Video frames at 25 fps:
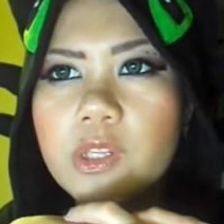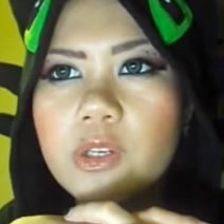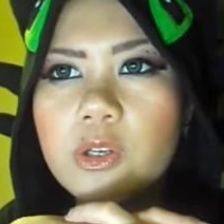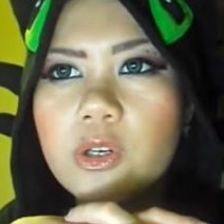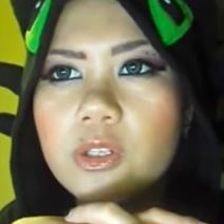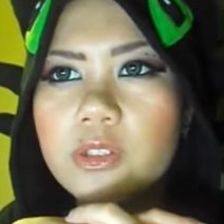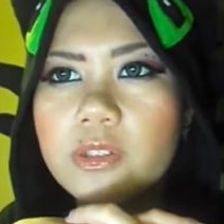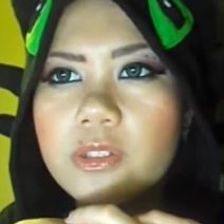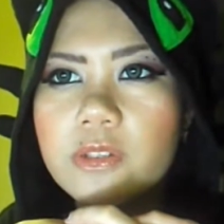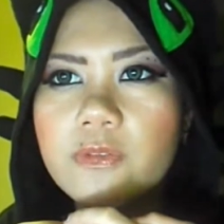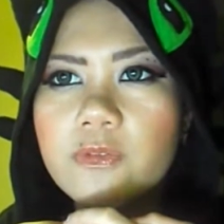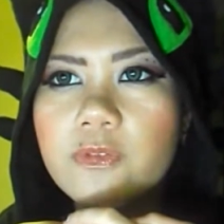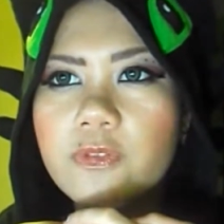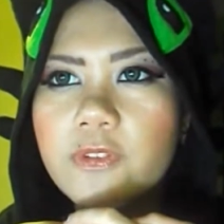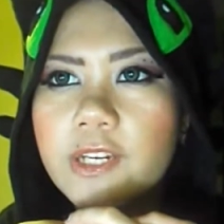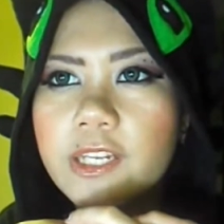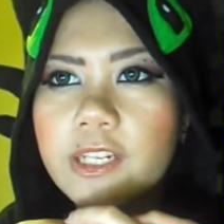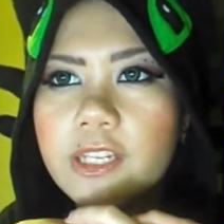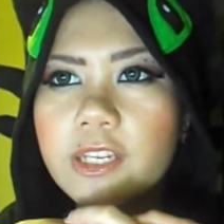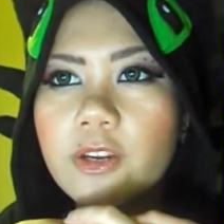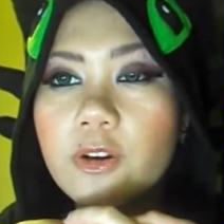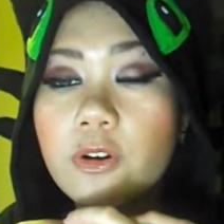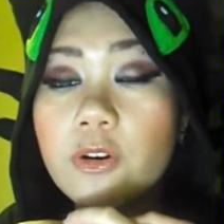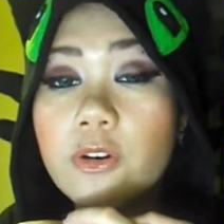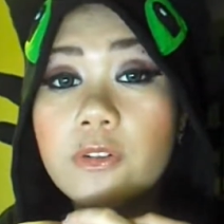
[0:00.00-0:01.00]
Golden
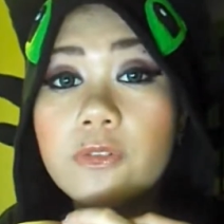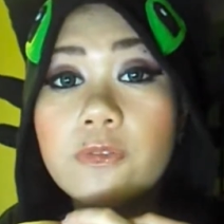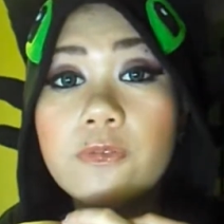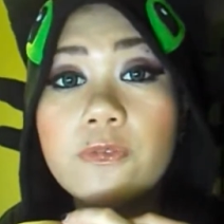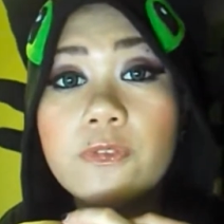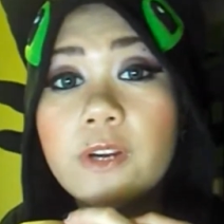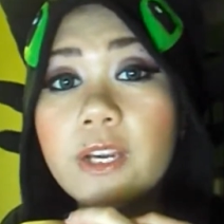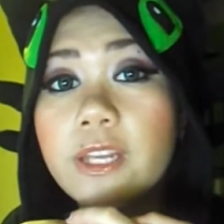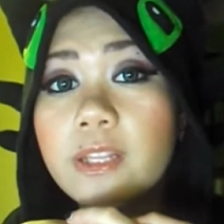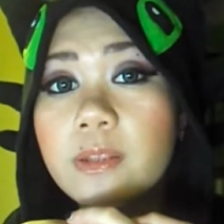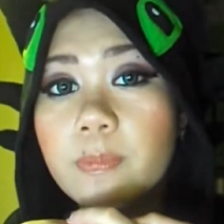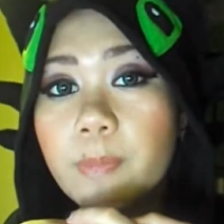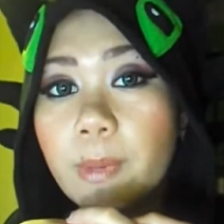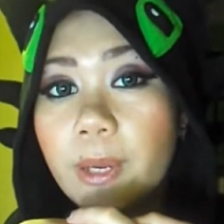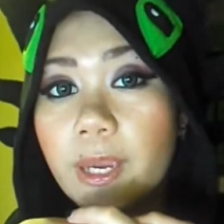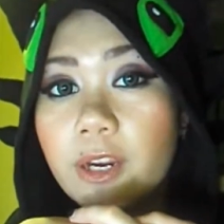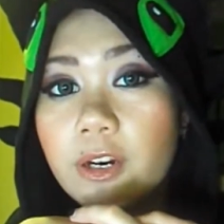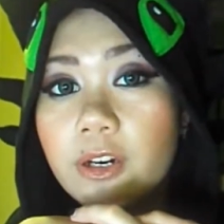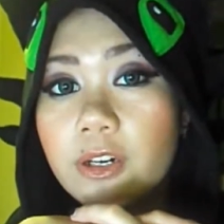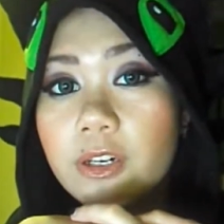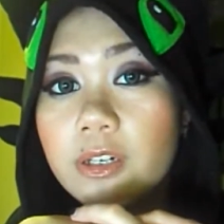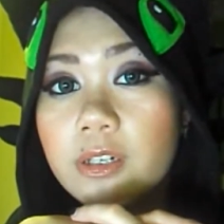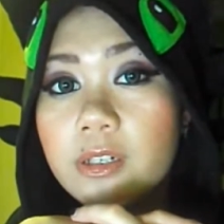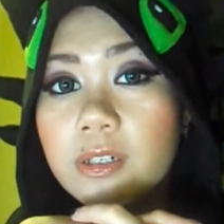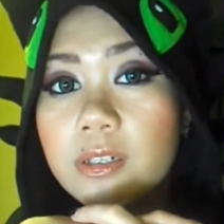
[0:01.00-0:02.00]
Freddy or
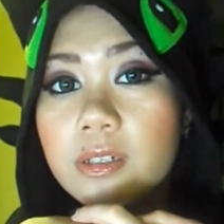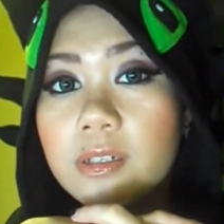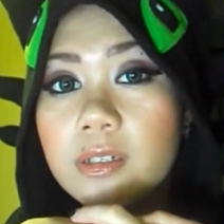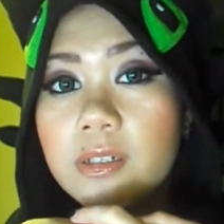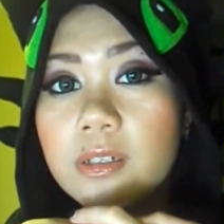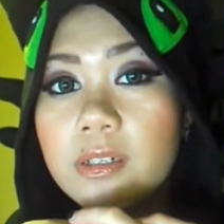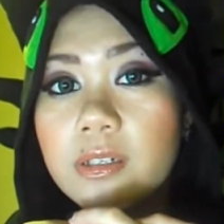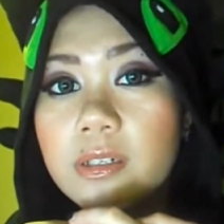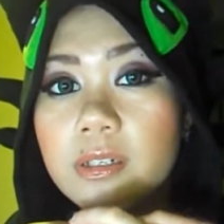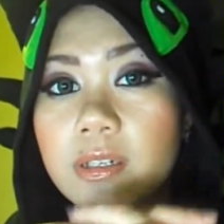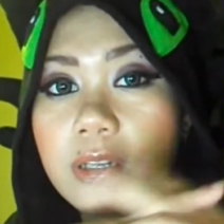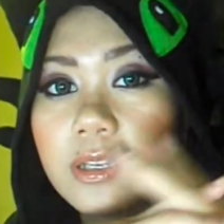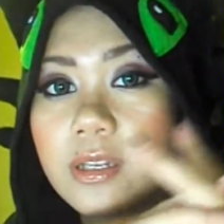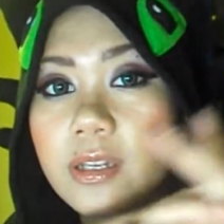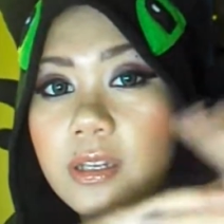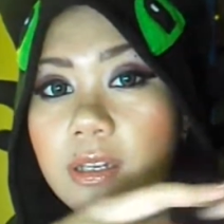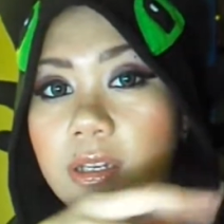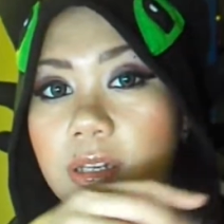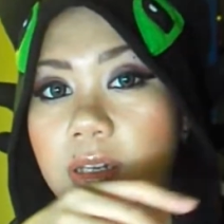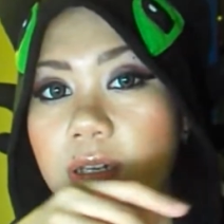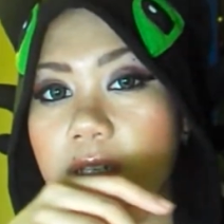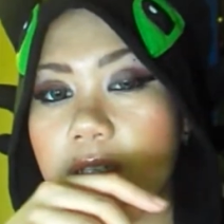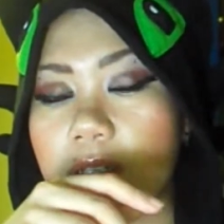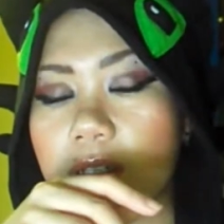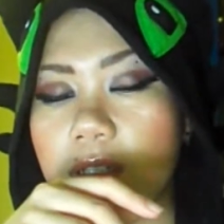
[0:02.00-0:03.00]
Fredbear
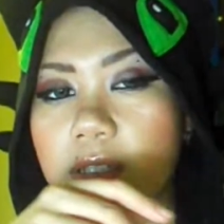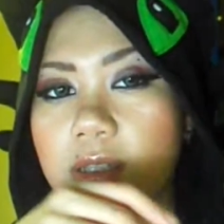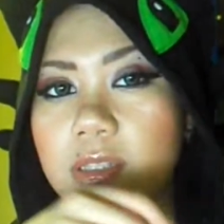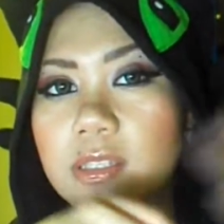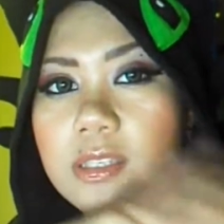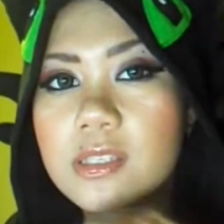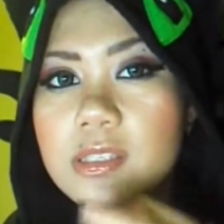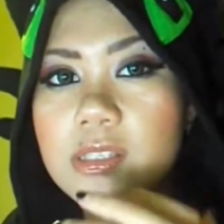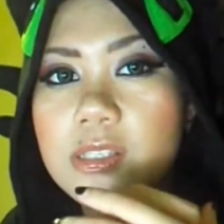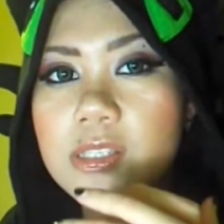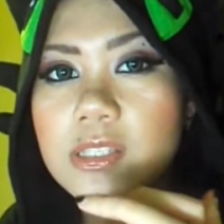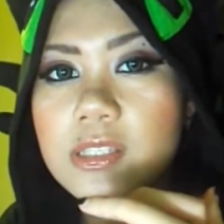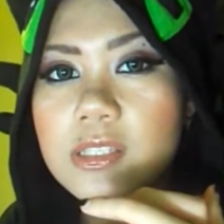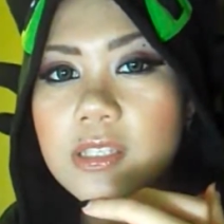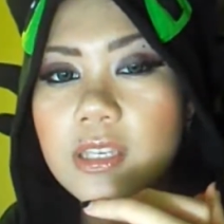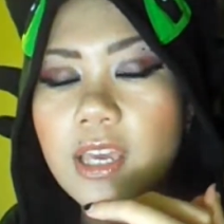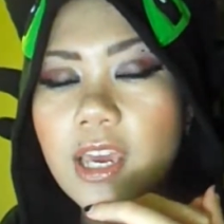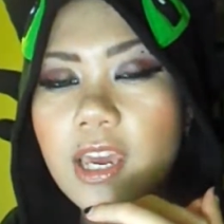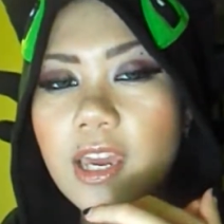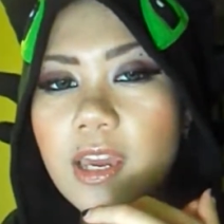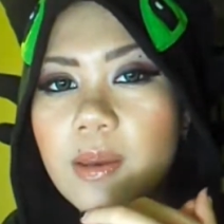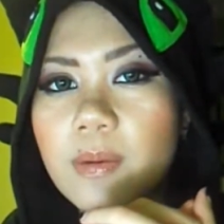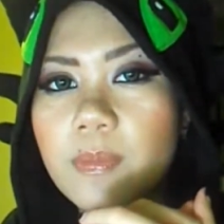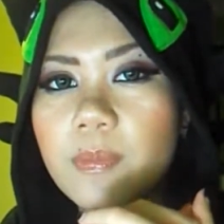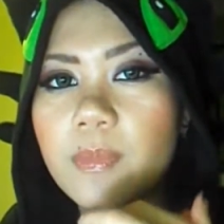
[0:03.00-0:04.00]
in this
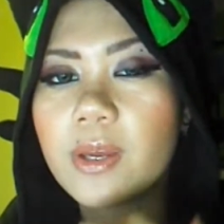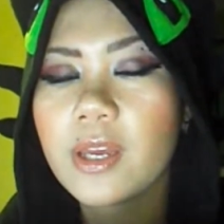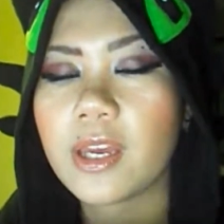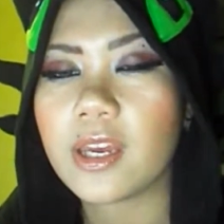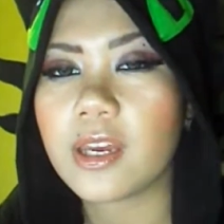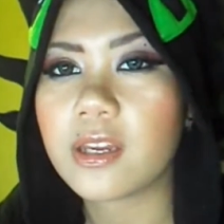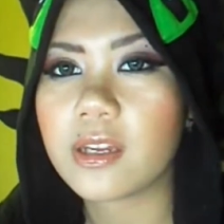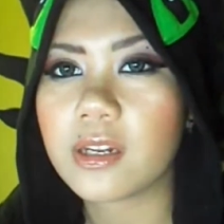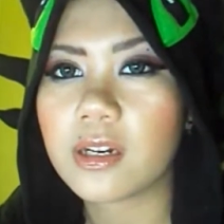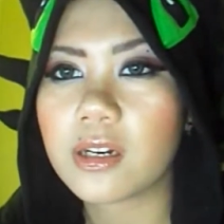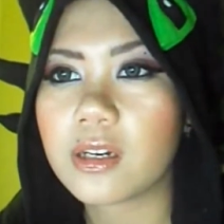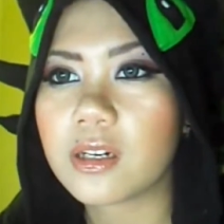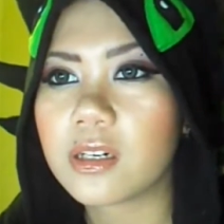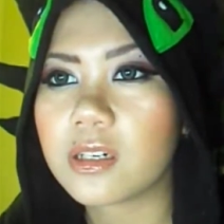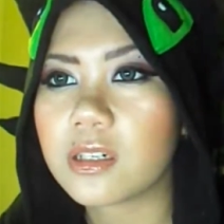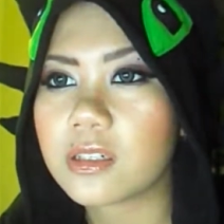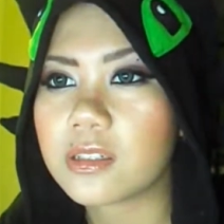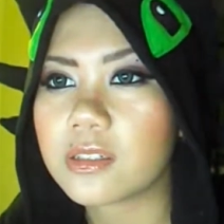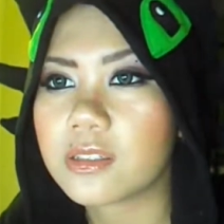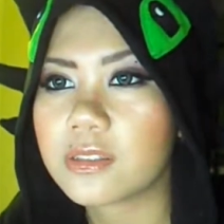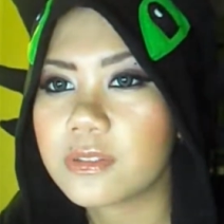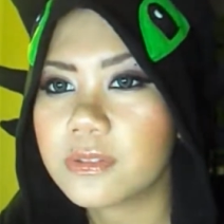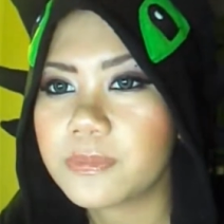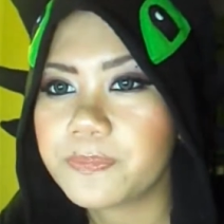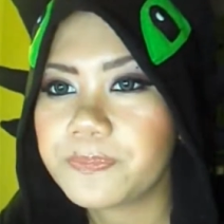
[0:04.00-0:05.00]
game. And
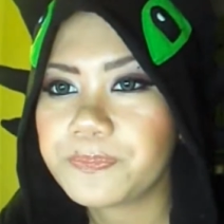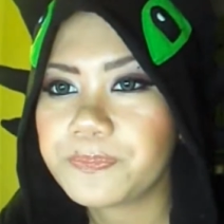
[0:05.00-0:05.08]
uh,